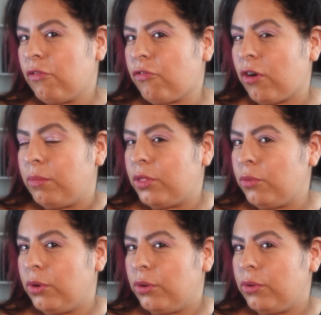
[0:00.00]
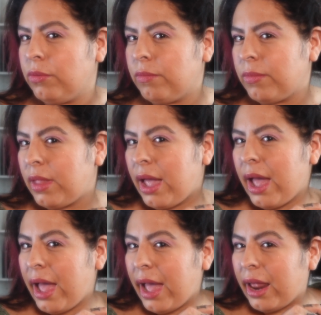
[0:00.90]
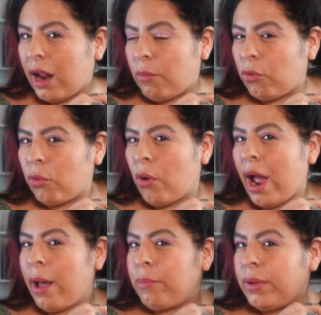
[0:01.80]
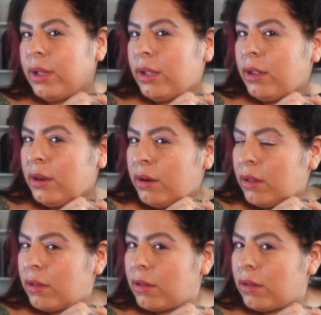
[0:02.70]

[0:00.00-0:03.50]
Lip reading: from the root. And I'm wrapping,